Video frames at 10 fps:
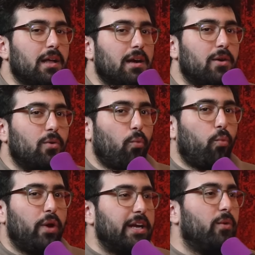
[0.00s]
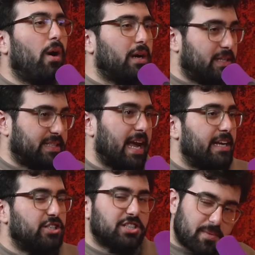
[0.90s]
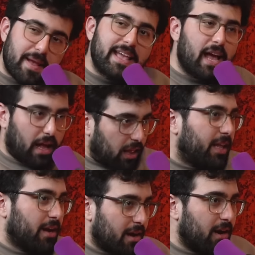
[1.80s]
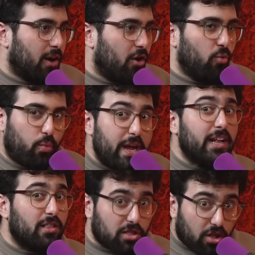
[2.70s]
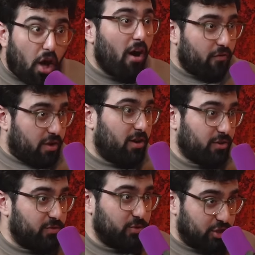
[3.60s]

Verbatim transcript: I we want to say just to make it clear, we love Kung Fu